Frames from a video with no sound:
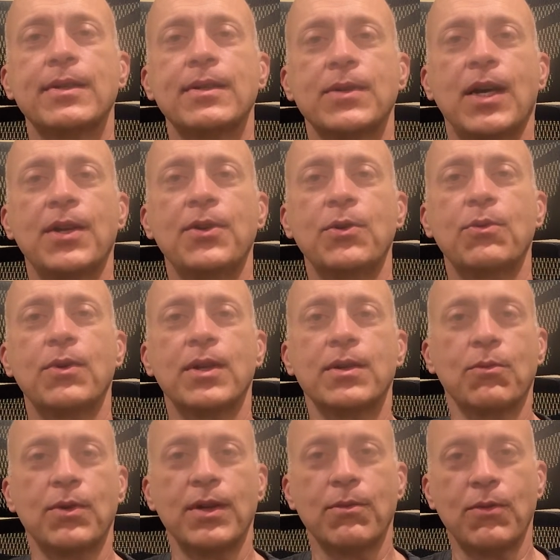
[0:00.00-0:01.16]
I knew
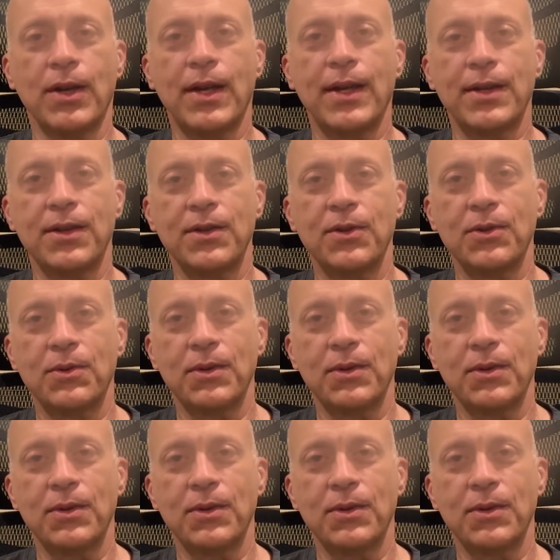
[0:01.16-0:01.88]
what I had to do,